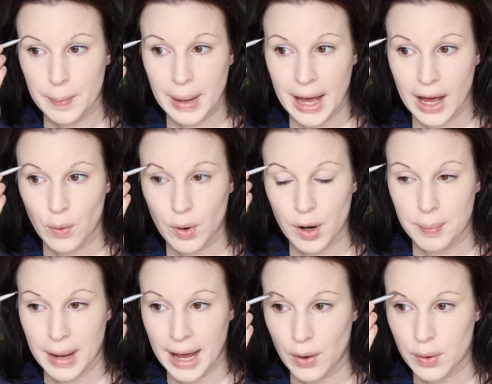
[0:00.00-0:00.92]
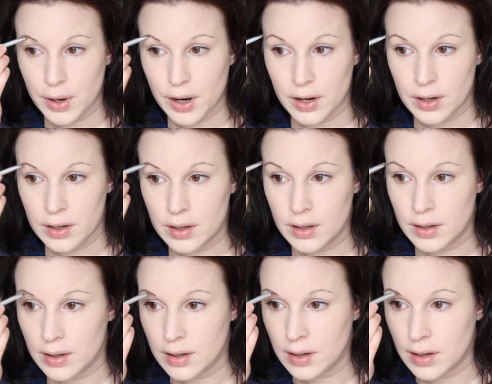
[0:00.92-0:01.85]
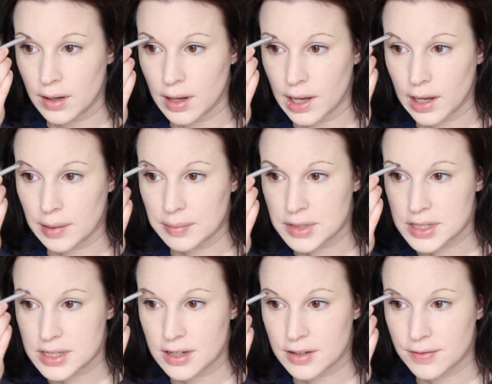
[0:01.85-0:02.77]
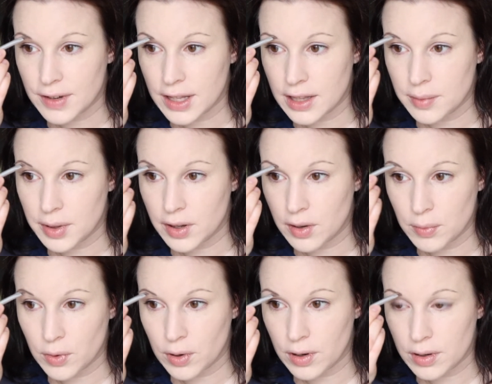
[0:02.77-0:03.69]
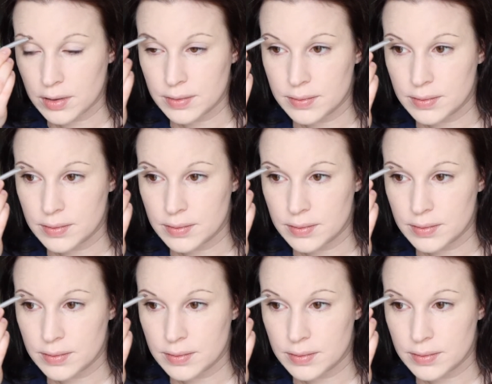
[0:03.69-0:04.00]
Power Powder just to define them a little more,